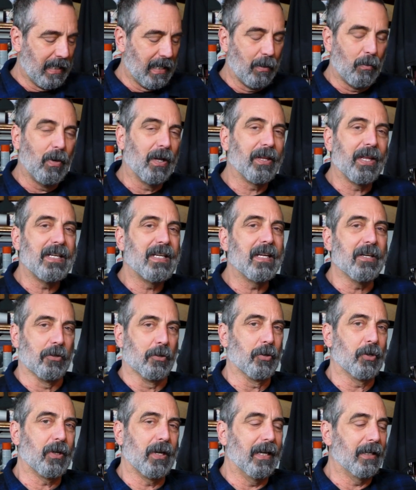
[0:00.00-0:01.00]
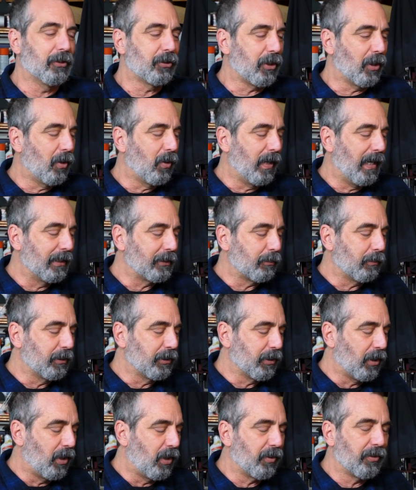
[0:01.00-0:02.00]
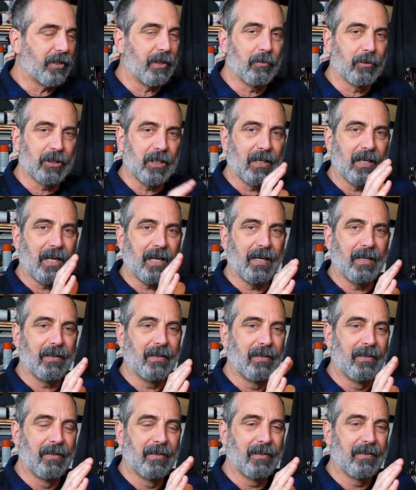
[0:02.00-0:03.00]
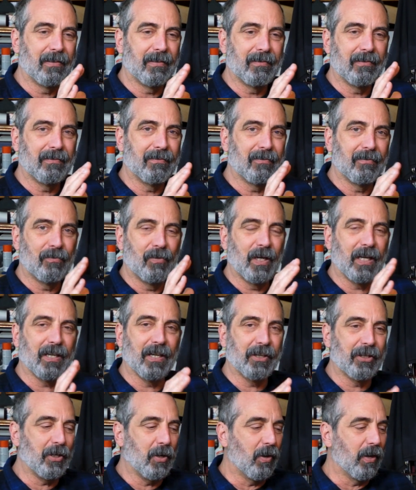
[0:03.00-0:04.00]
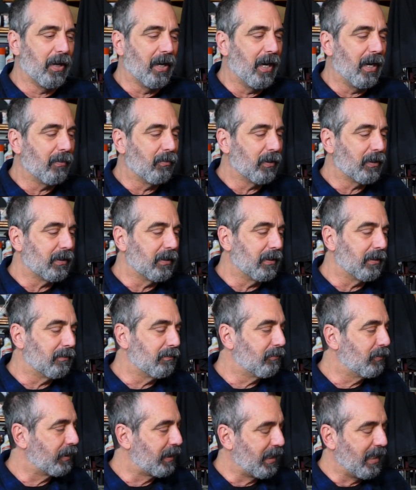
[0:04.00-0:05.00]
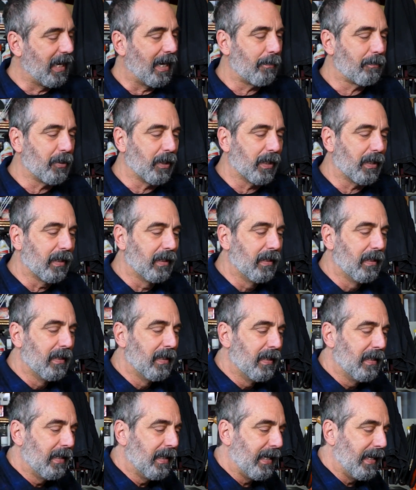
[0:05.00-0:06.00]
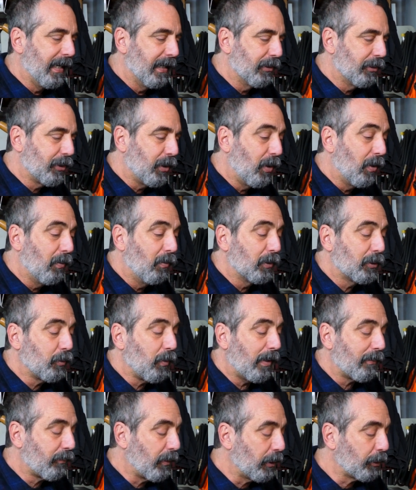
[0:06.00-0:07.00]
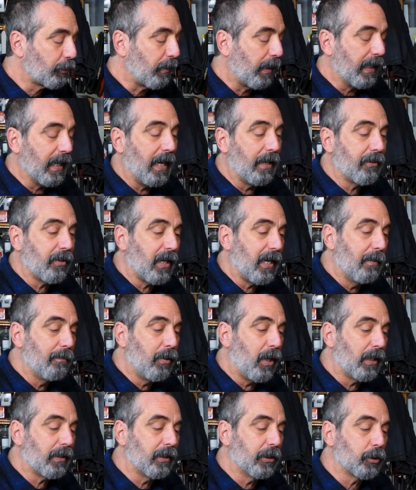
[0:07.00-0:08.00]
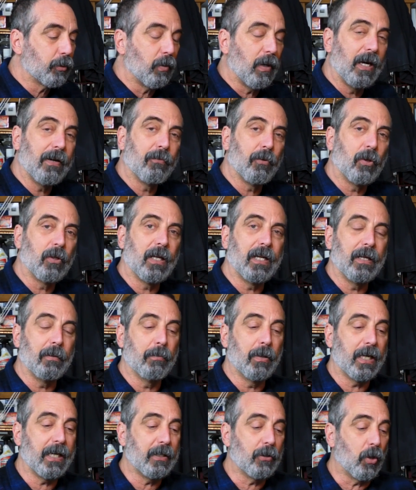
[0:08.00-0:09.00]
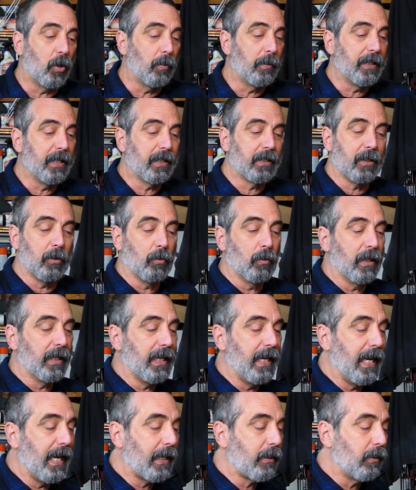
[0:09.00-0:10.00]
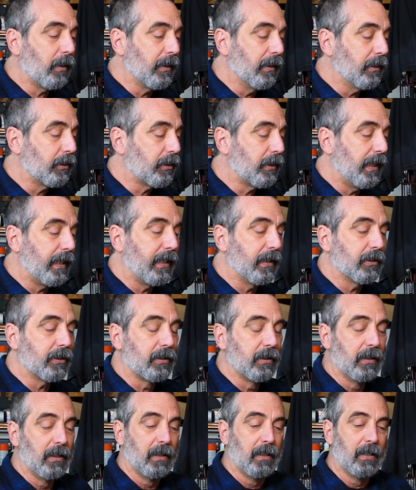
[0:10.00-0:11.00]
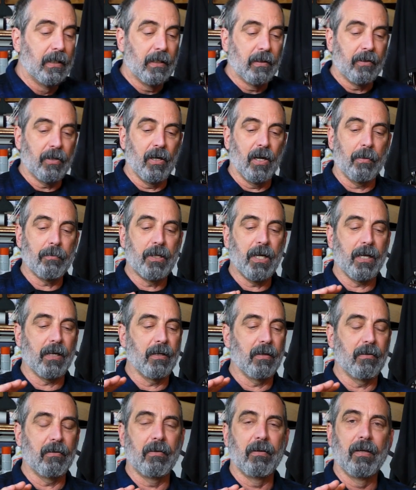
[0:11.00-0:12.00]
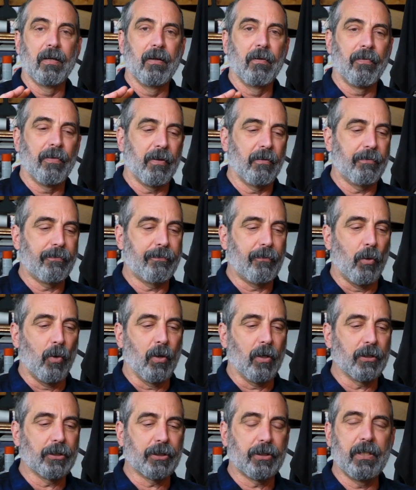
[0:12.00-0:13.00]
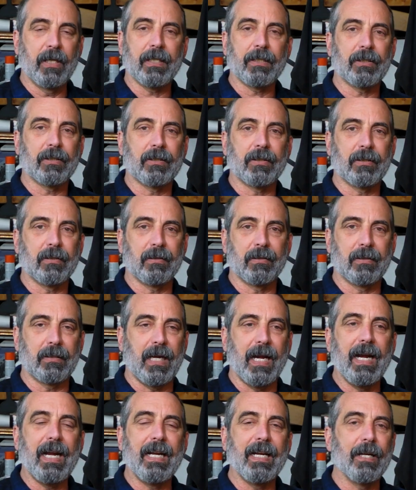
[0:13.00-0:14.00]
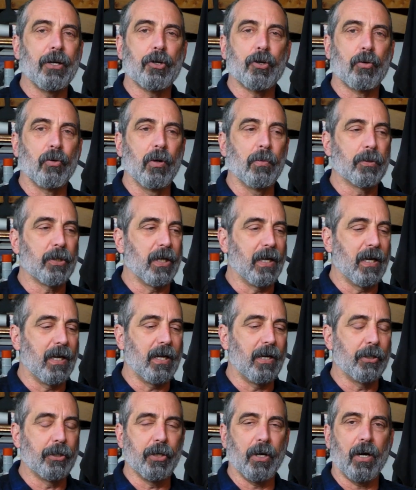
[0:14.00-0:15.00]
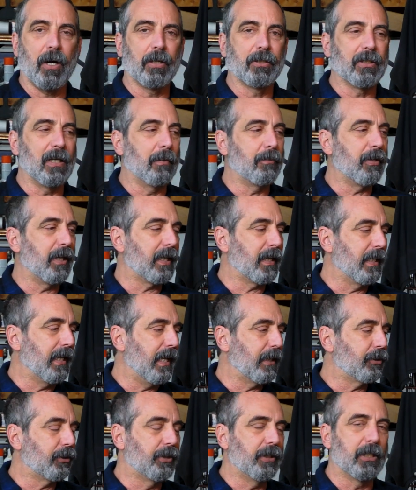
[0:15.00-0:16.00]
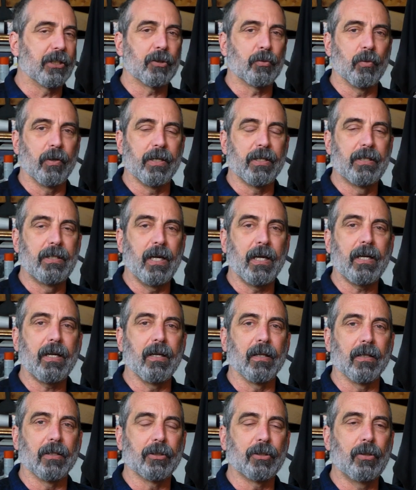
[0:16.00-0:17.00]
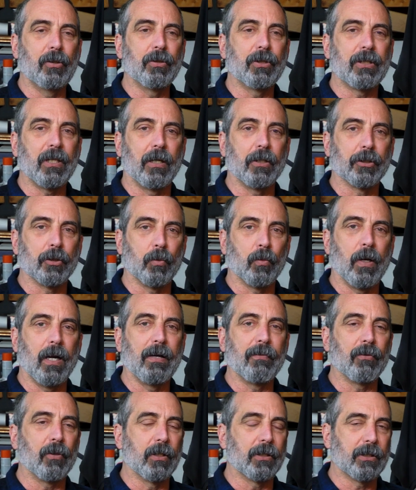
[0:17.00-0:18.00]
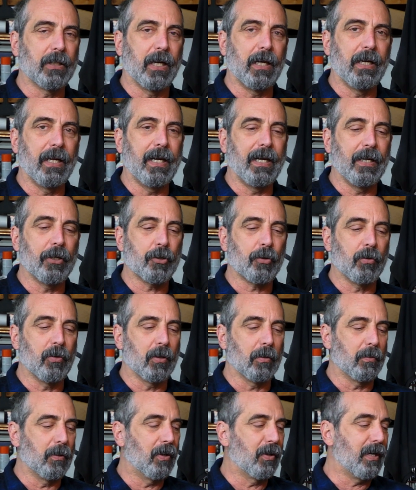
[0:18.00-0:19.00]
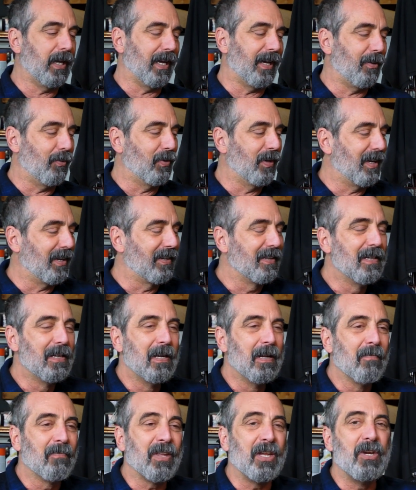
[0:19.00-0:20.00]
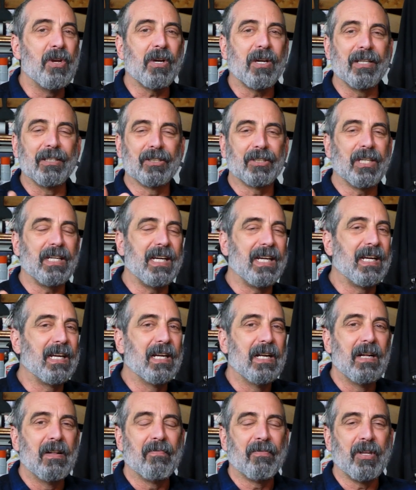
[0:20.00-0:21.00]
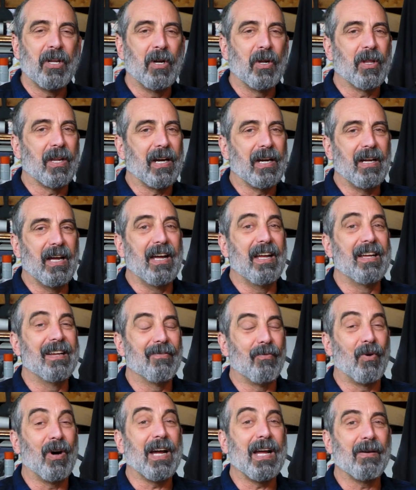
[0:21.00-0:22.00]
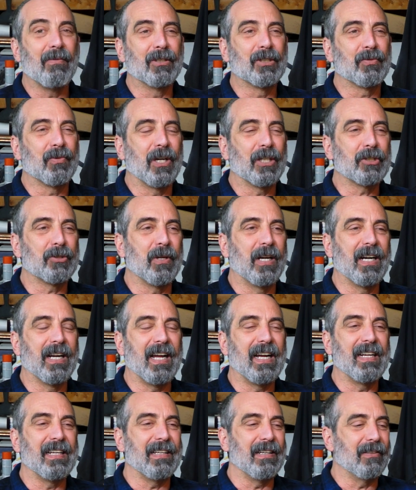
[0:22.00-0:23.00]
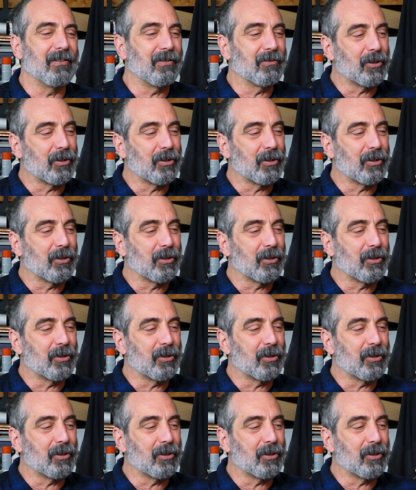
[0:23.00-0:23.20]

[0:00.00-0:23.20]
Well, they didn't. And so as a result, there was a lot of wiggling going on with the optic. And so it was quite frustrating. I thought I'd bought this rifle. I had a buddy told me that they're really accurate. And this thing is, you know, I'm getting 4, 6, 8-inch groups at 100 yards. And I'm thinking, that's just ridiculous. Who sells a rifle that's got an 8-inch group? Okay, well, then you can see, you know, why I was frustrated.